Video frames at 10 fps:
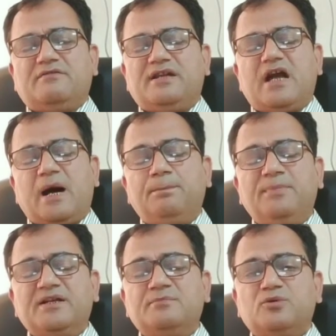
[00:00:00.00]
a very
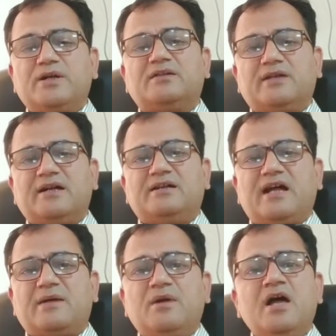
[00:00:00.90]
upbeat mood, at that
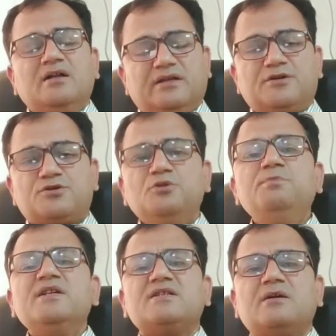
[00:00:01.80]
time there should
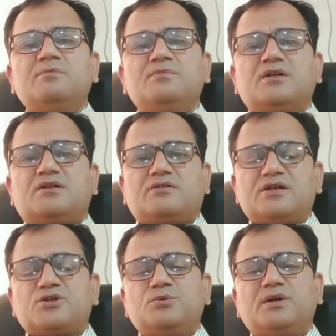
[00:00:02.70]
be some
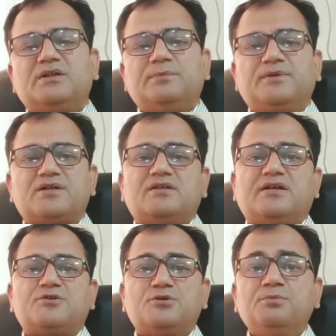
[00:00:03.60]
trustworthy person.
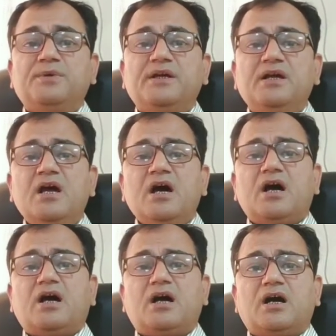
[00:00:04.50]
There should be
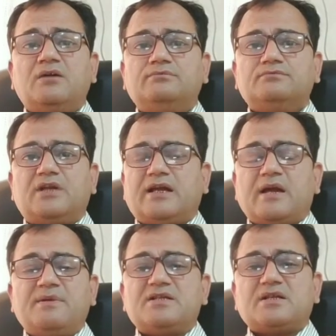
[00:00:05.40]

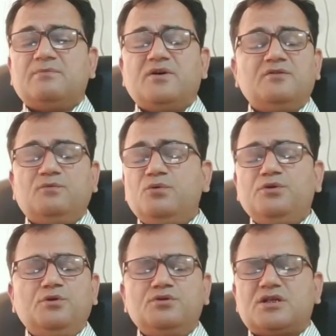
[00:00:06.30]
someone who
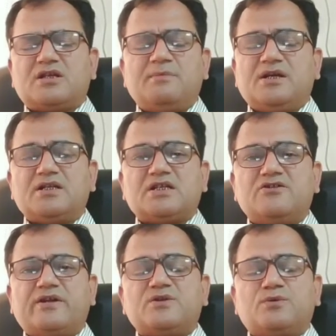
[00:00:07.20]
you just, I mean,
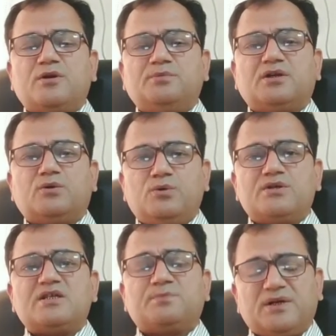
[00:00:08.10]
consider as one of the
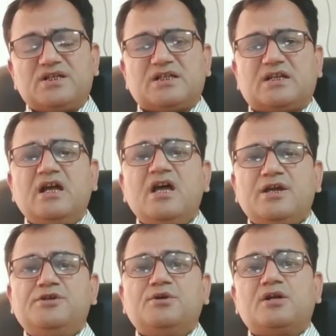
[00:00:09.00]
closest person
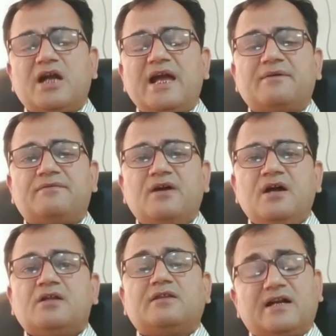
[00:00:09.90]
in your life.
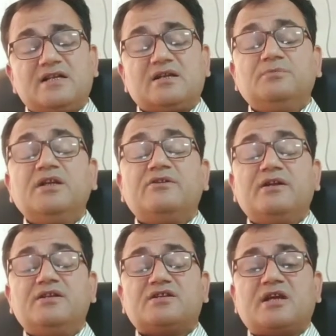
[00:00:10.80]
That is something
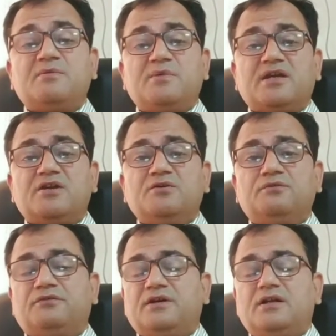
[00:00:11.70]
really just, I mean, making you
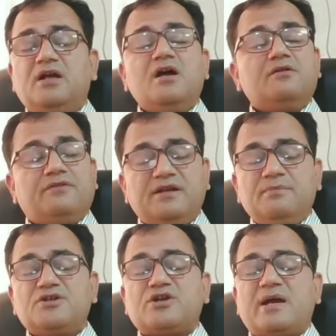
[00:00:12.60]
feel very
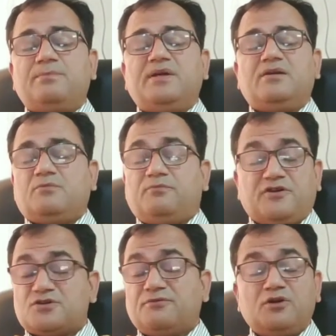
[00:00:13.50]
much happy.
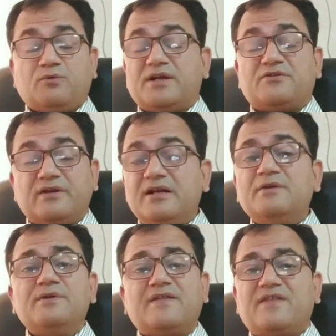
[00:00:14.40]
First of all, quite
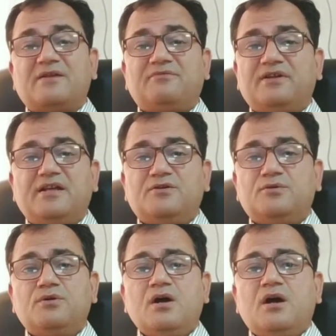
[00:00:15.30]
relieved, and then feeling
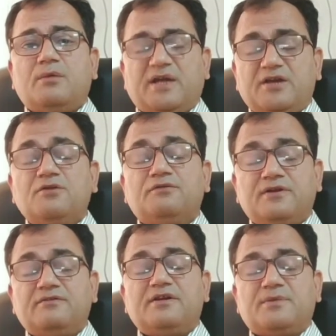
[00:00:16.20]
you, making you
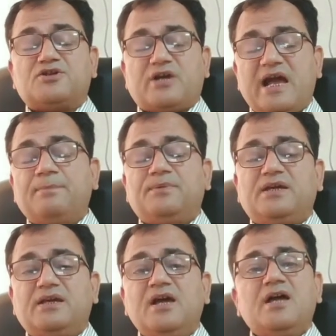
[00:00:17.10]
feel very much
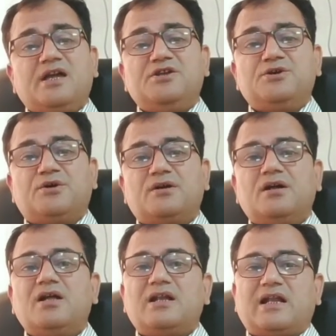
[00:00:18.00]
happy in your
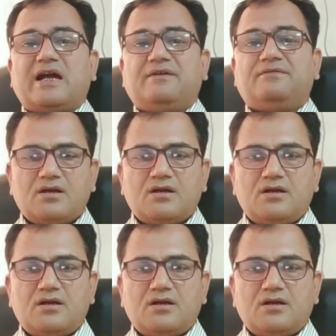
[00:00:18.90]
life.